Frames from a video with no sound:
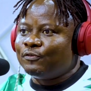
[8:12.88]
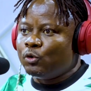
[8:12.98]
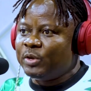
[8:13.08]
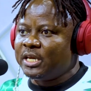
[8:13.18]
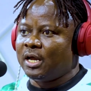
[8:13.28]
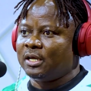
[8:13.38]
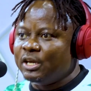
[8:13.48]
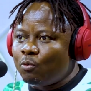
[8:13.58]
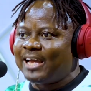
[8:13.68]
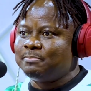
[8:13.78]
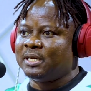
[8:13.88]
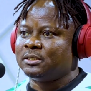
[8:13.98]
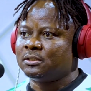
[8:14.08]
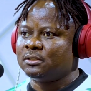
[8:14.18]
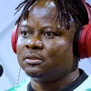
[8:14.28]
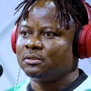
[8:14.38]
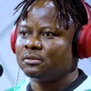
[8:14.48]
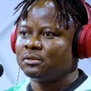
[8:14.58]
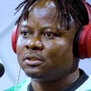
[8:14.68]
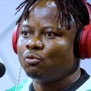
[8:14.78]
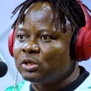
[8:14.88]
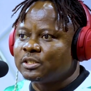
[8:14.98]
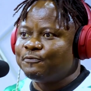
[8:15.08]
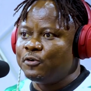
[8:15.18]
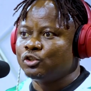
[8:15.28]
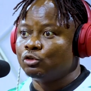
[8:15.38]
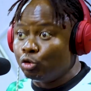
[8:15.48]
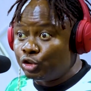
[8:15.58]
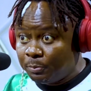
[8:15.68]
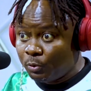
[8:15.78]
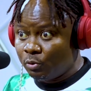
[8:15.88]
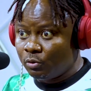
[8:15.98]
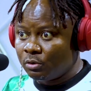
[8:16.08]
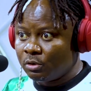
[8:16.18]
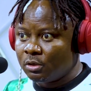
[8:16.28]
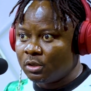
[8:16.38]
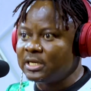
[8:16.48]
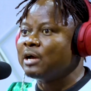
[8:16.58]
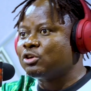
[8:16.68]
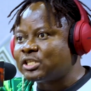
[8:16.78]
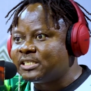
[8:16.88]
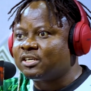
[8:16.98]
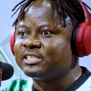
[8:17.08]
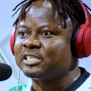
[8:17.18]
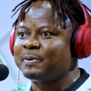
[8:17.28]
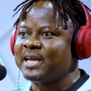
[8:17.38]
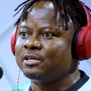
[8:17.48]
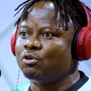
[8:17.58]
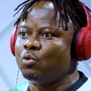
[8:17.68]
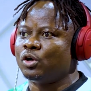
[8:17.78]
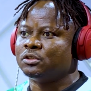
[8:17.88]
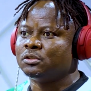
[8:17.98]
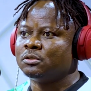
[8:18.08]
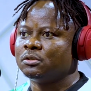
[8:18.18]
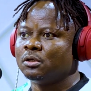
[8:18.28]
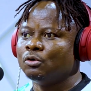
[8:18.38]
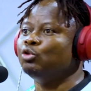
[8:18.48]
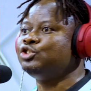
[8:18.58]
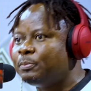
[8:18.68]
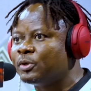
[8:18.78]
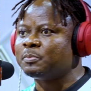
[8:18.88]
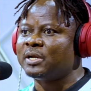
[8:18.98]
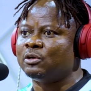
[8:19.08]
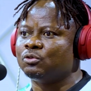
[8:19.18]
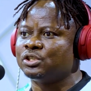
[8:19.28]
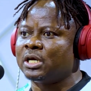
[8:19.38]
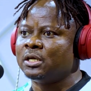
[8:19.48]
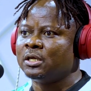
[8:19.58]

of a winger, a wide man? What's the function? To dribble. The Okocha is the greatest player in the whole world. Who dribbles more than Okocha?